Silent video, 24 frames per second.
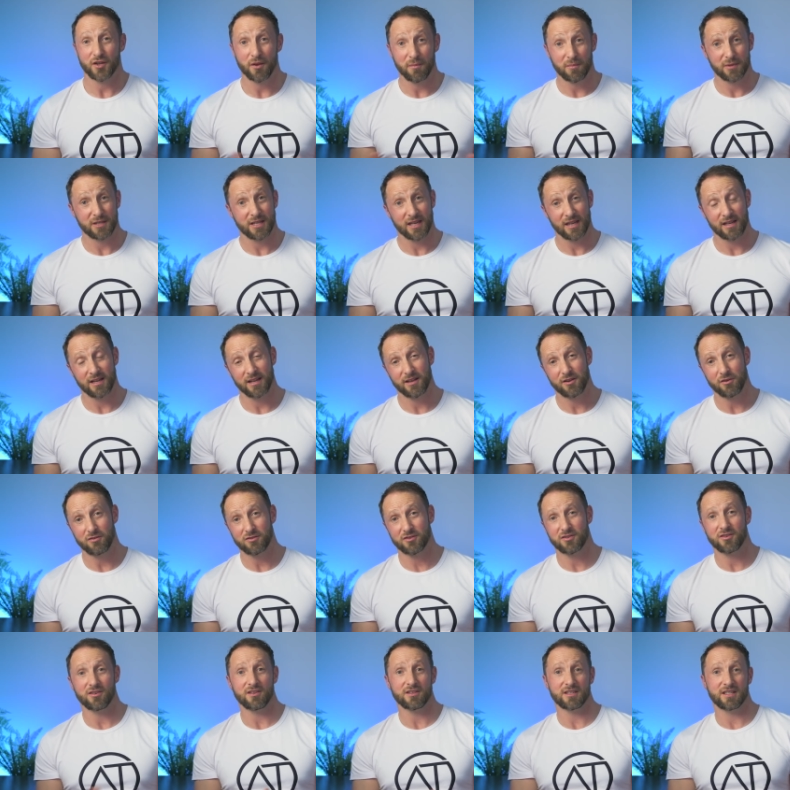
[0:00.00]
So in particularly
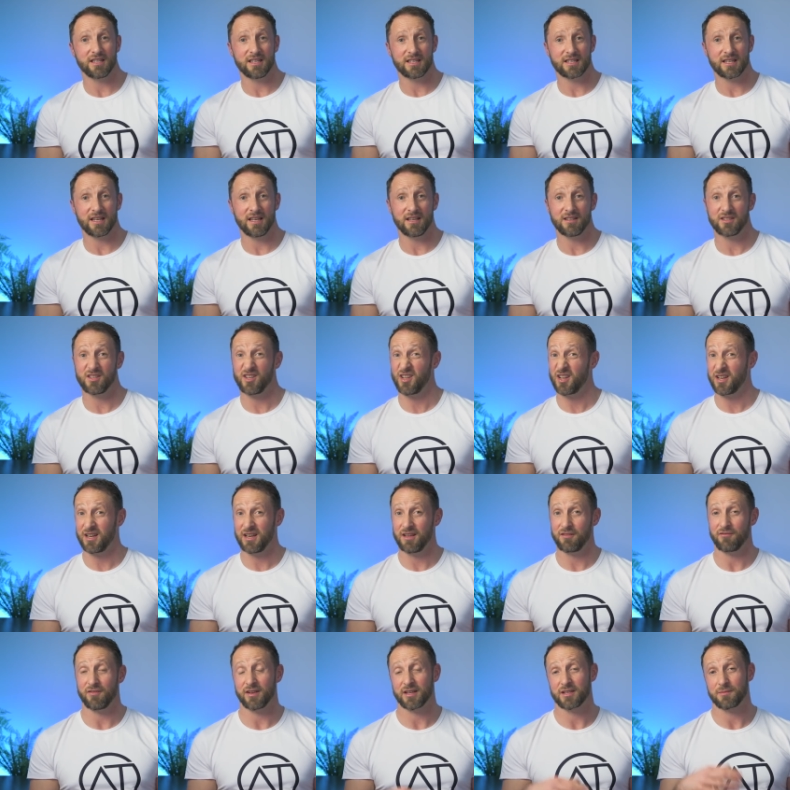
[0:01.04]
contrasty scenes, you can
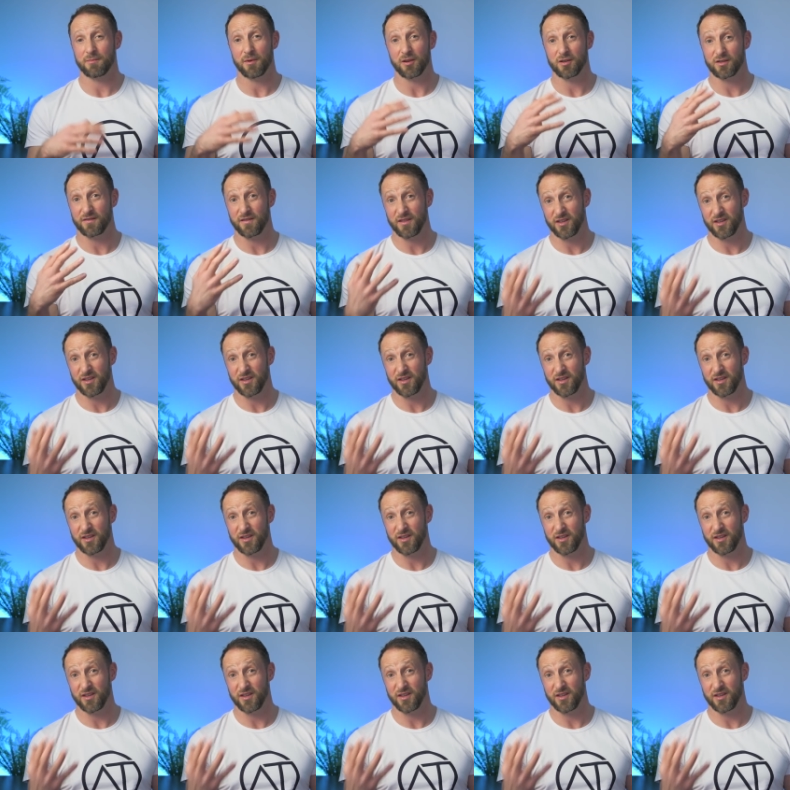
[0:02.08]
either expose